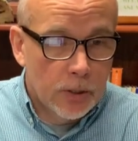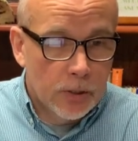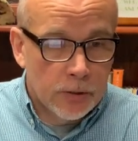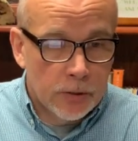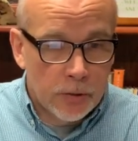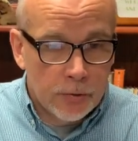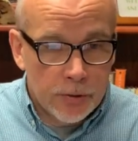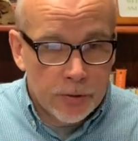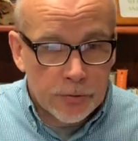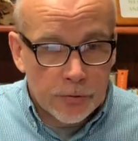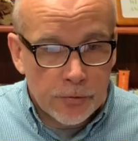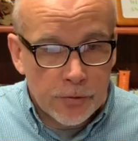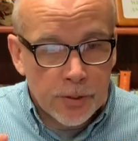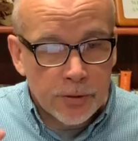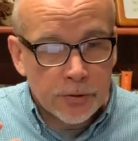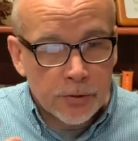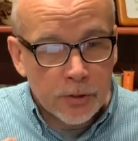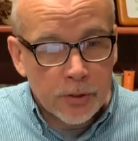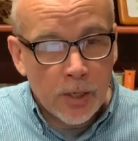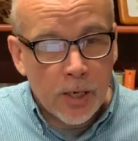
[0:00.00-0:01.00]
You know, these are
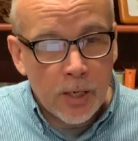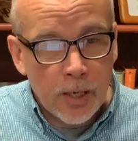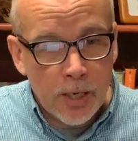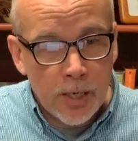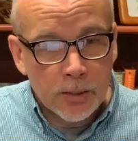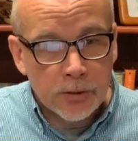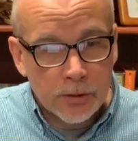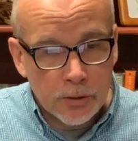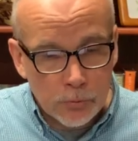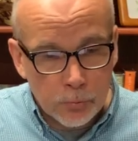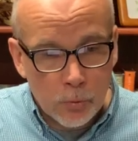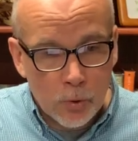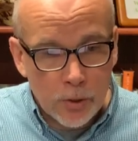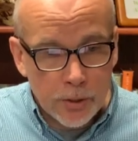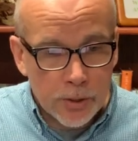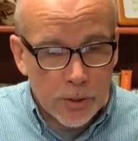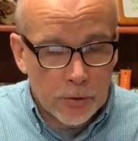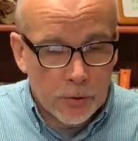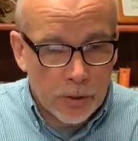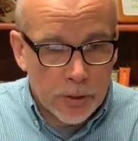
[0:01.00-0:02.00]
things that God has us
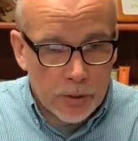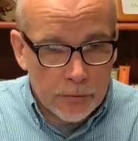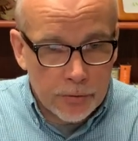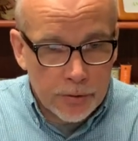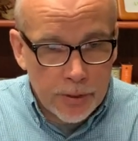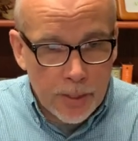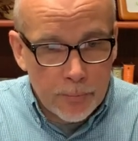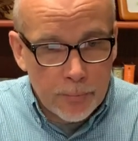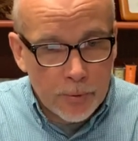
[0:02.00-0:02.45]
working on every day.